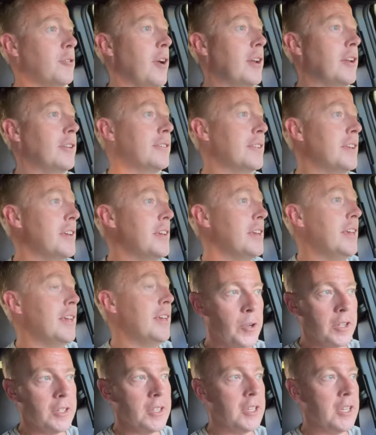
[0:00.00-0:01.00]
Great.
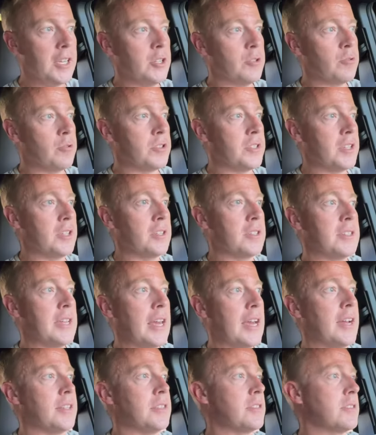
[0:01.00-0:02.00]
Really interesting
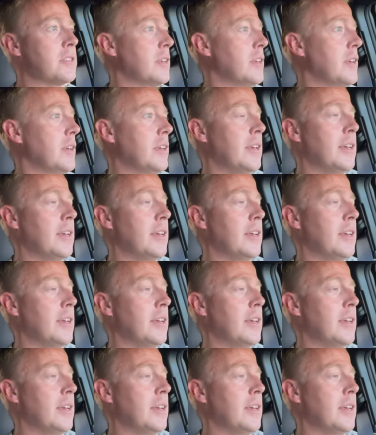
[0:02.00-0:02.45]
stats.